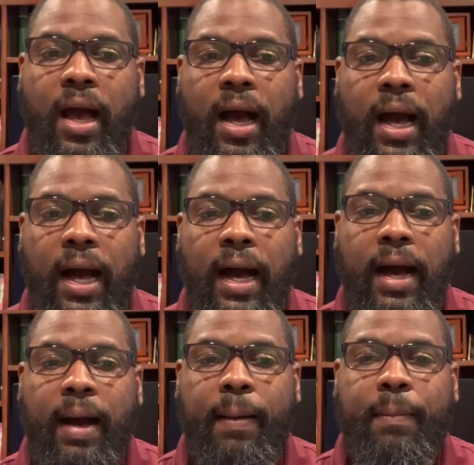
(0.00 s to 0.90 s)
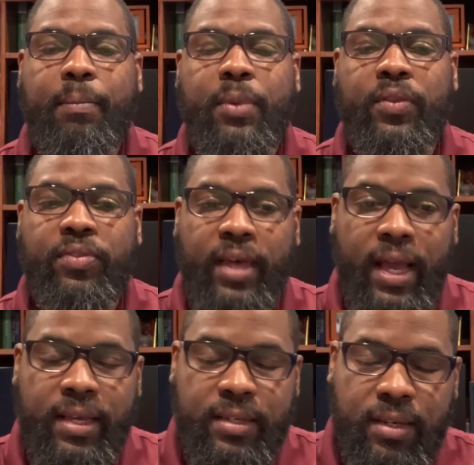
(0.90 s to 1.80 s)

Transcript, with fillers: Um, but thank